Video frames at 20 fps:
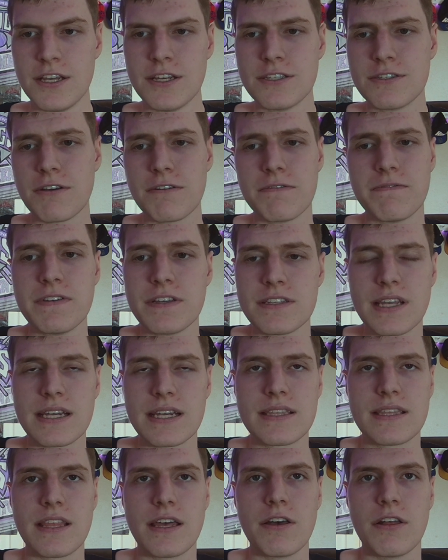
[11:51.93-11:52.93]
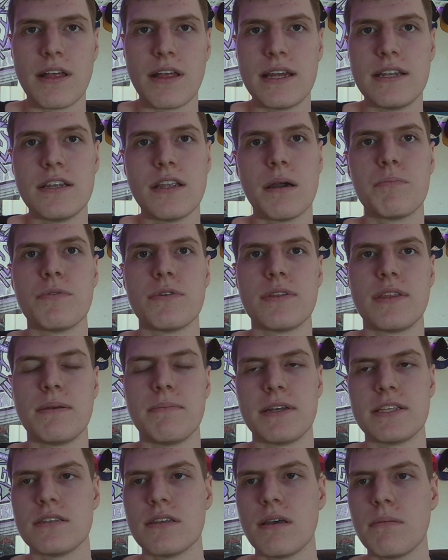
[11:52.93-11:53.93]
So it feels like they'll end up with him
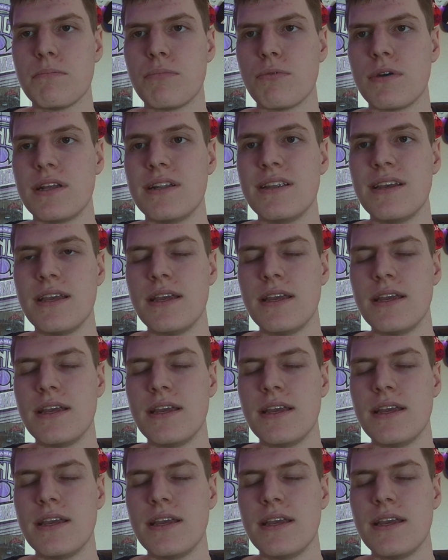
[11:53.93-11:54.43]
at some point.